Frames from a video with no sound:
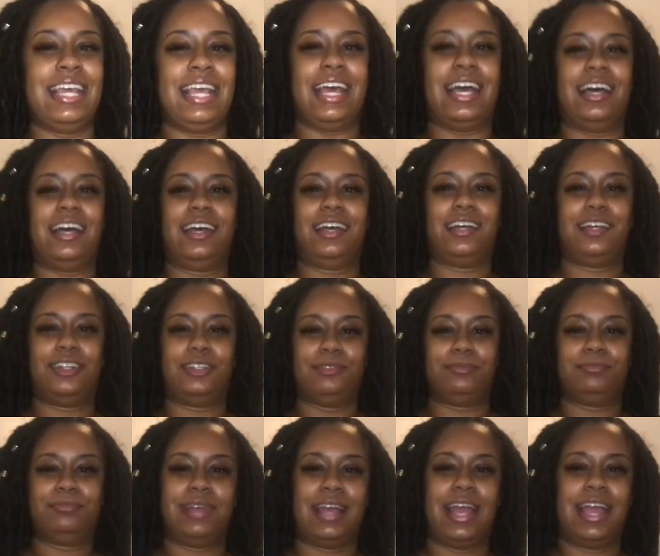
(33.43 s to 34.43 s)
I
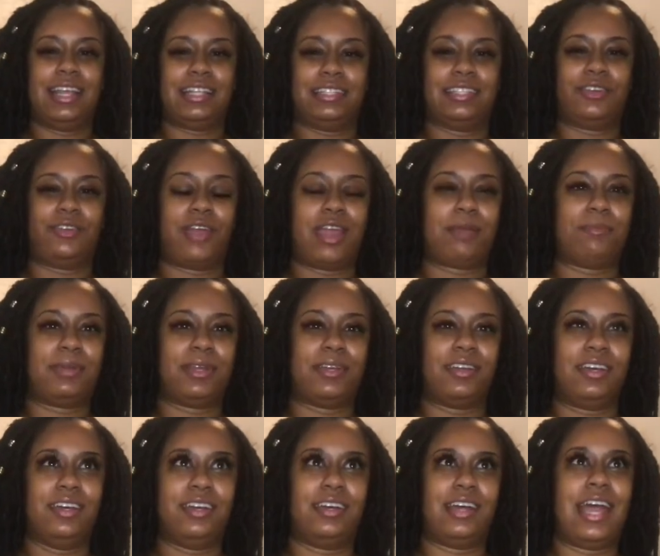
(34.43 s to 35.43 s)
had to
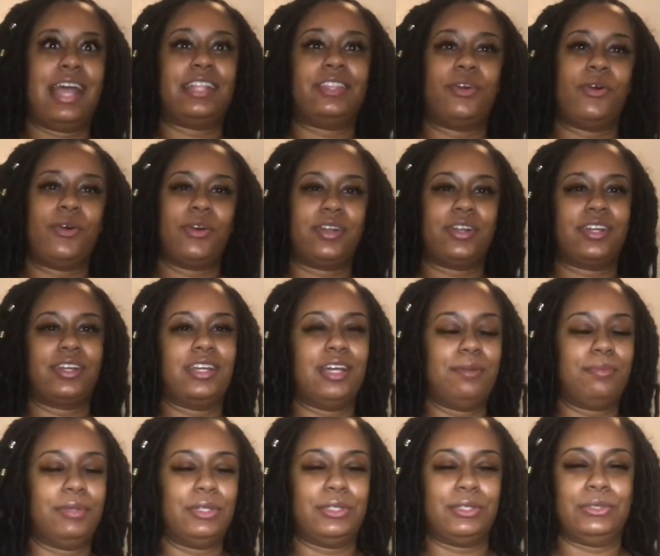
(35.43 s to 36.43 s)
I had to order a
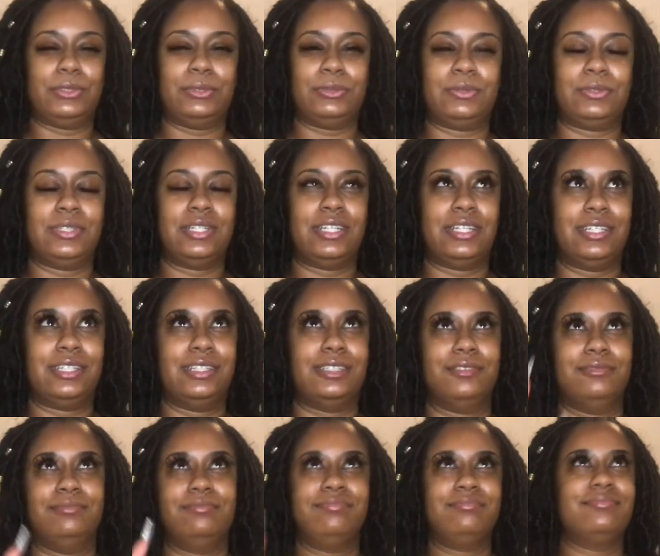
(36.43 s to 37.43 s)
couple of new
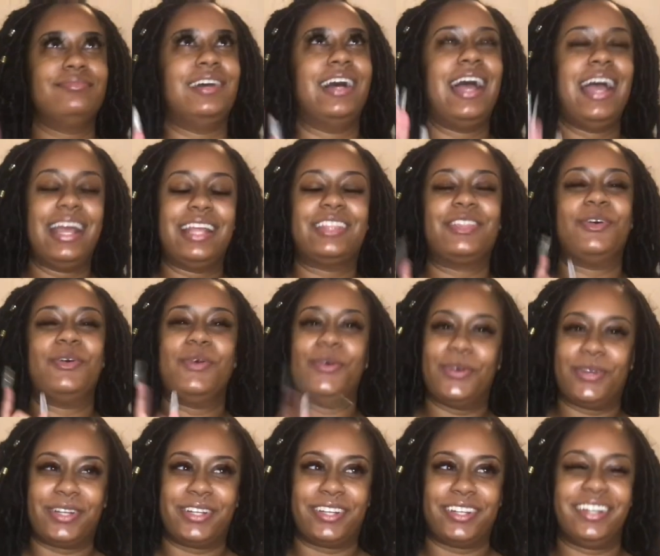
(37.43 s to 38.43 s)
I had to
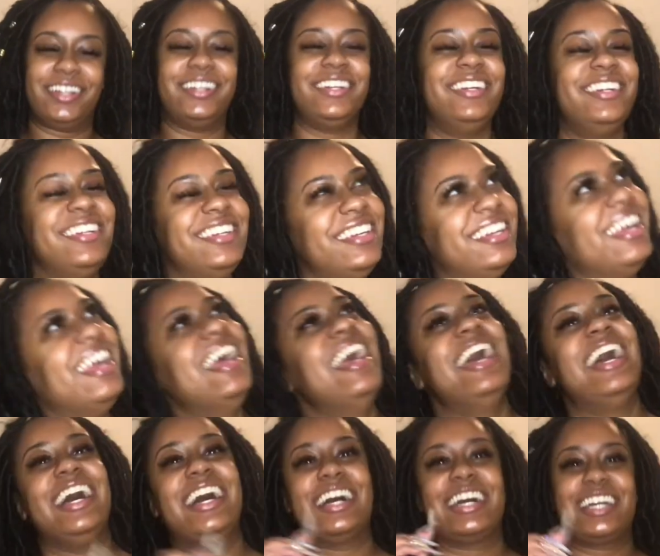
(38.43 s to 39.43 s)
order
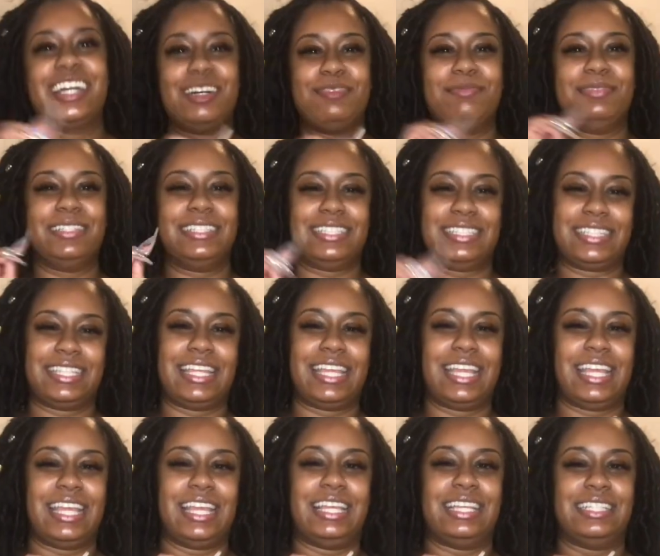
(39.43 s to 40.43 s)
a couple of
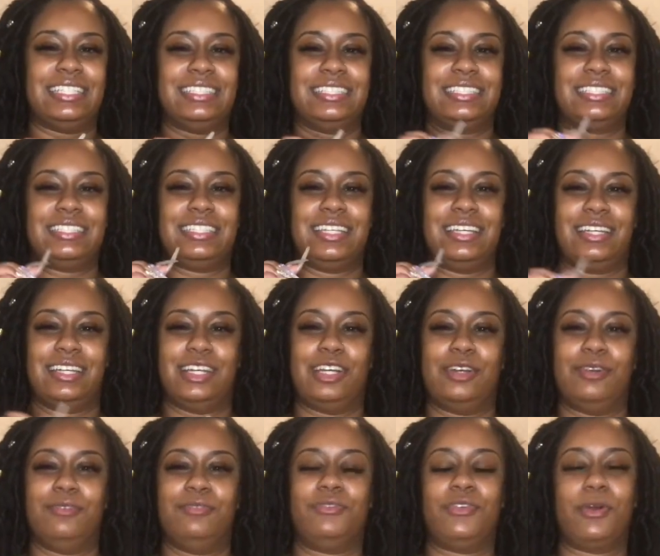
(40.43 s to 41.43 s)
things
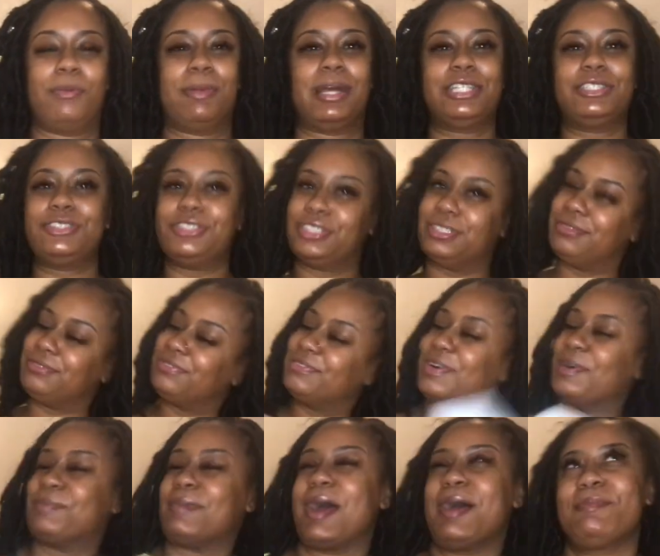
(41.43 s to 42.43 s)
for my trip for
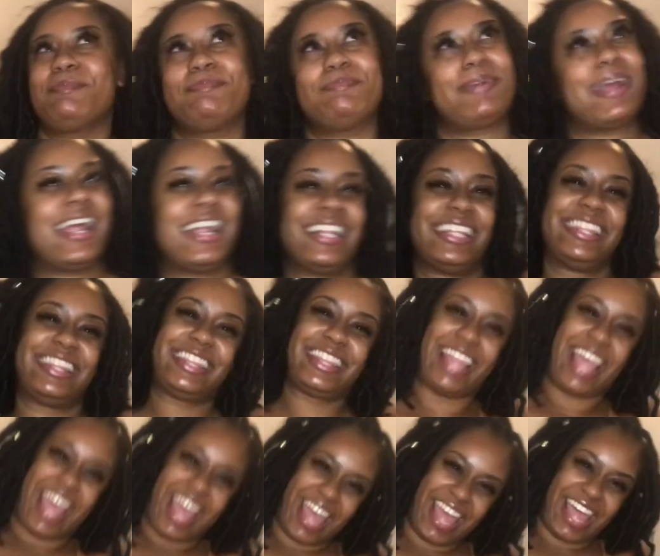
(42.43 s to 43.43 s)
my
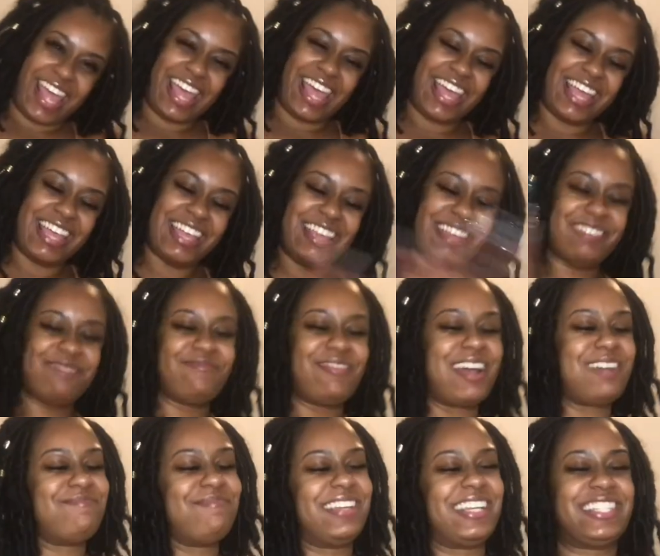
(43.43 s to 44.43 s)
birthday, my
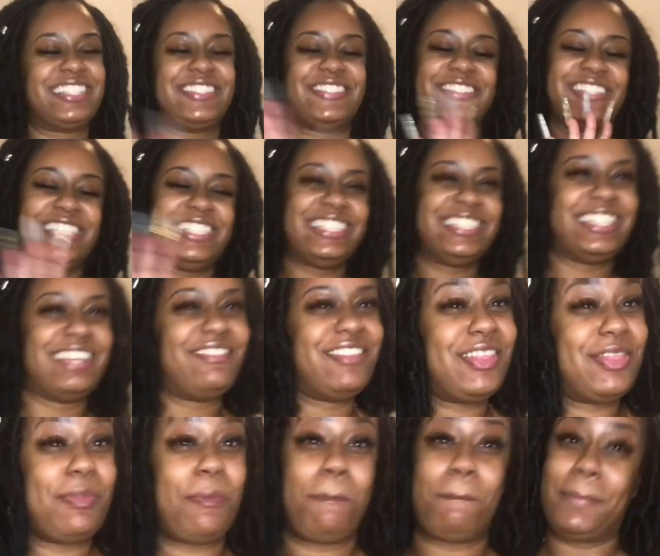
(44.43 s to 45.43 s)
big 27th
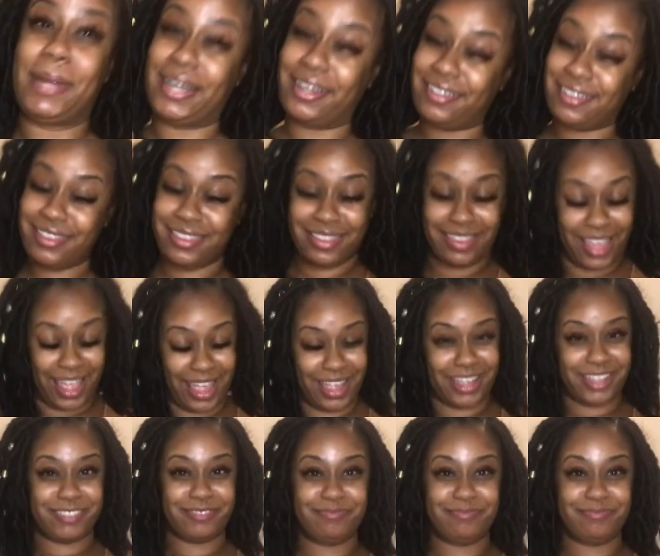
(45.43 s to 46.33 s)
birthday.